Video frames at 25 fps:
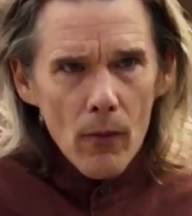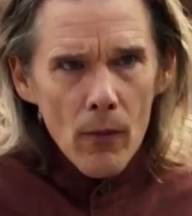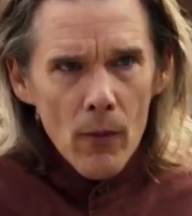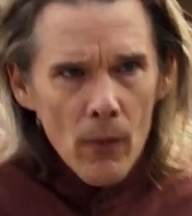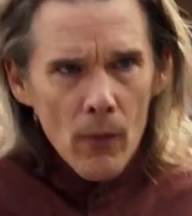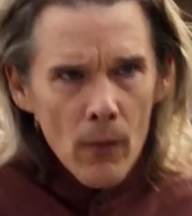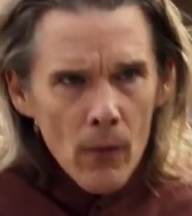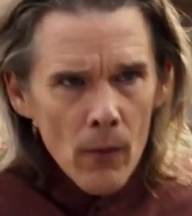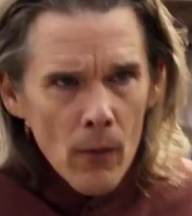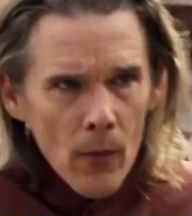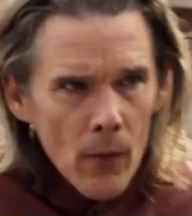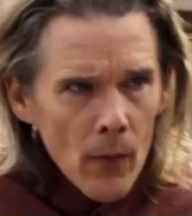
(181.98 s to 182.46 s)
He
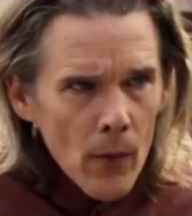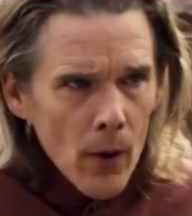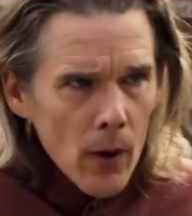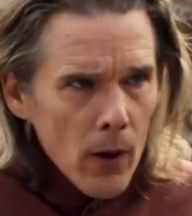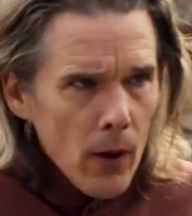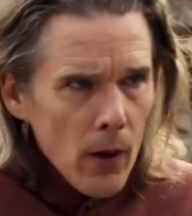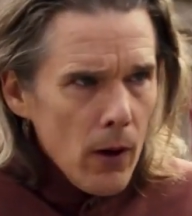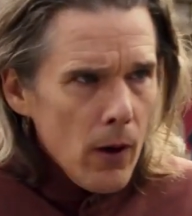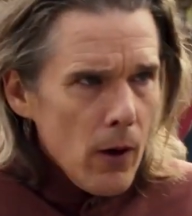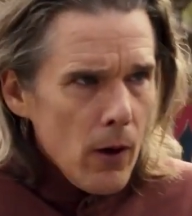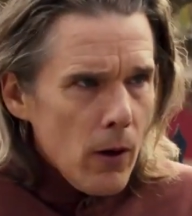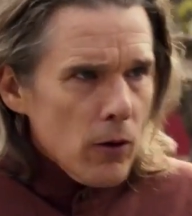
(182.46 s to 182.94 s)
thinks he's
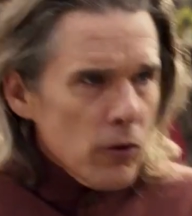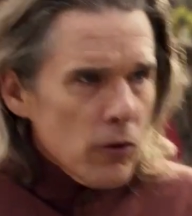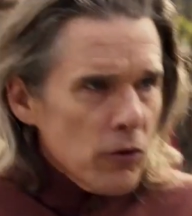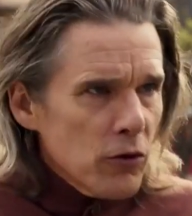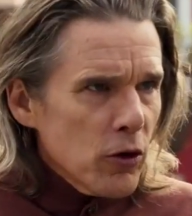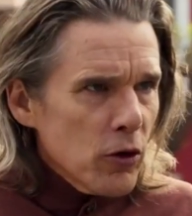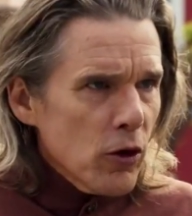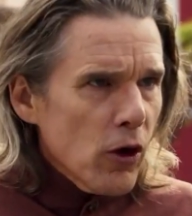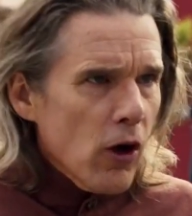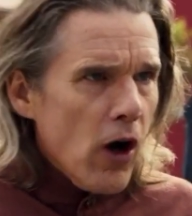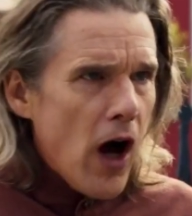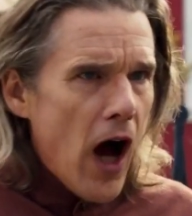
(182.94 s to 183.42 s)
going to
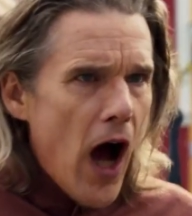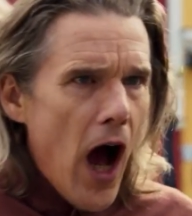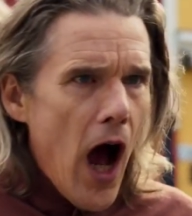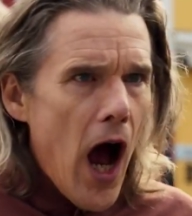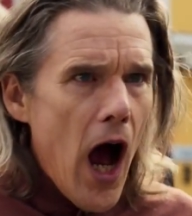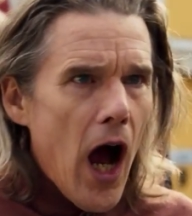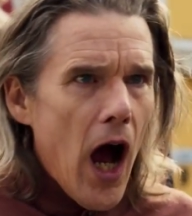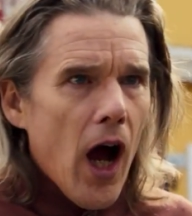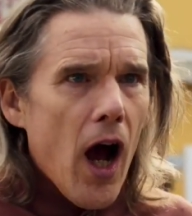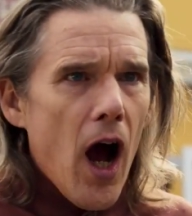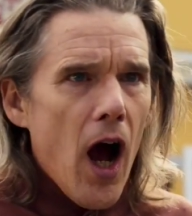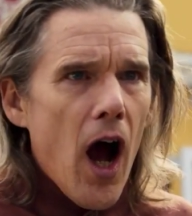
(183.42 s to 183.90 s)
heal.
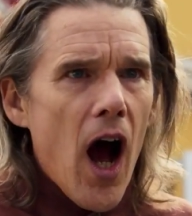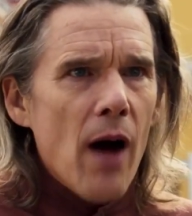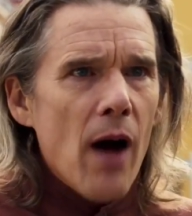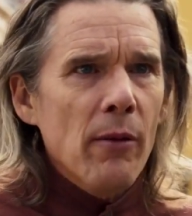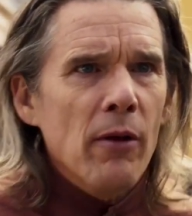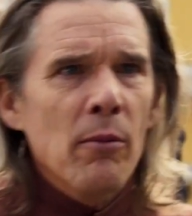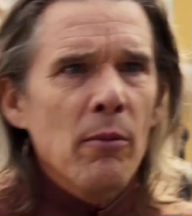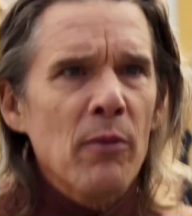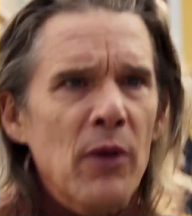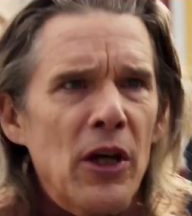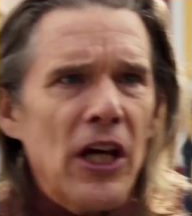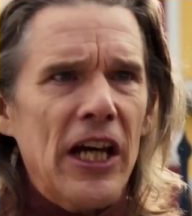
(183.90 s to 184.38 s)
I
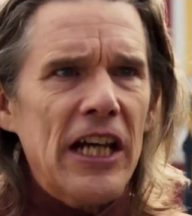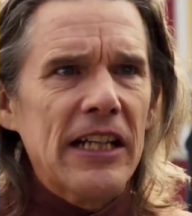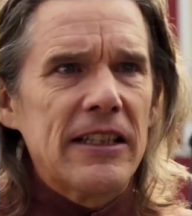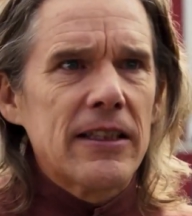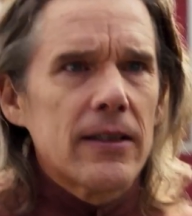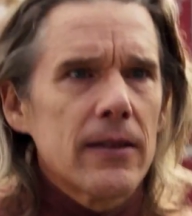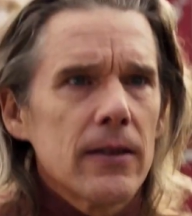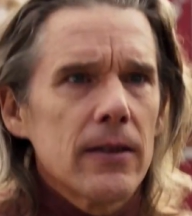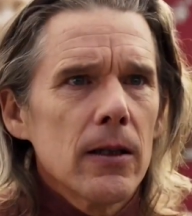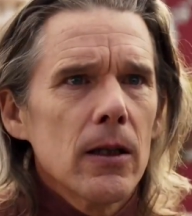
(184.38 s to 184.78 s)
mean, he thinks he's